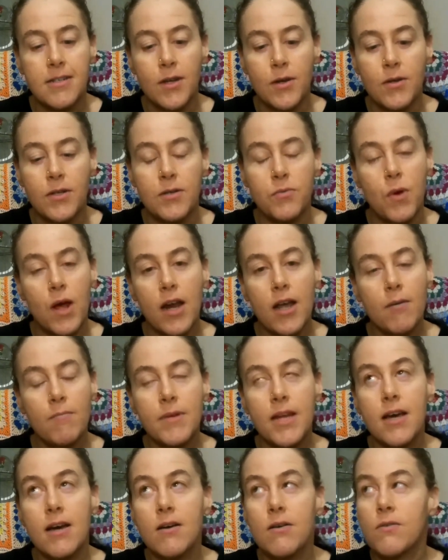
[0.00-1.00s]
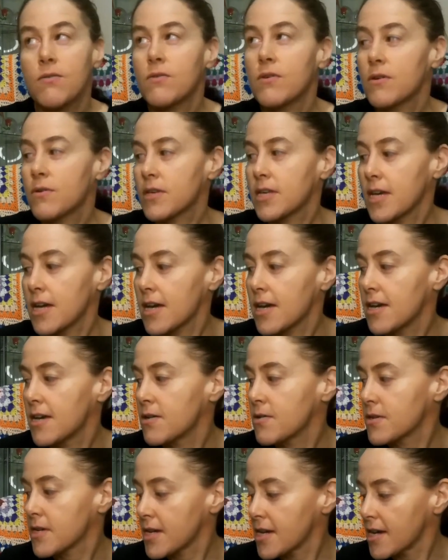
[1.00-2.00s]
Don't swell up now,
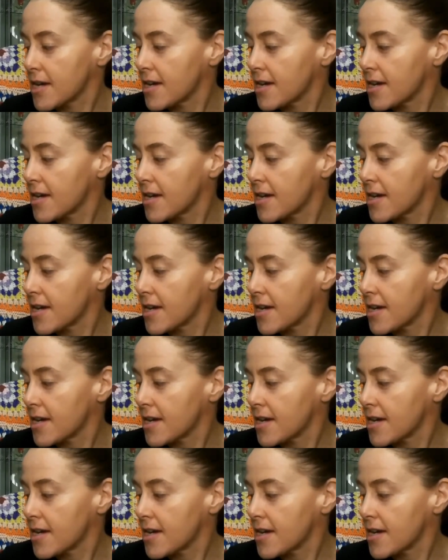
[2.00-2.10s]
okay.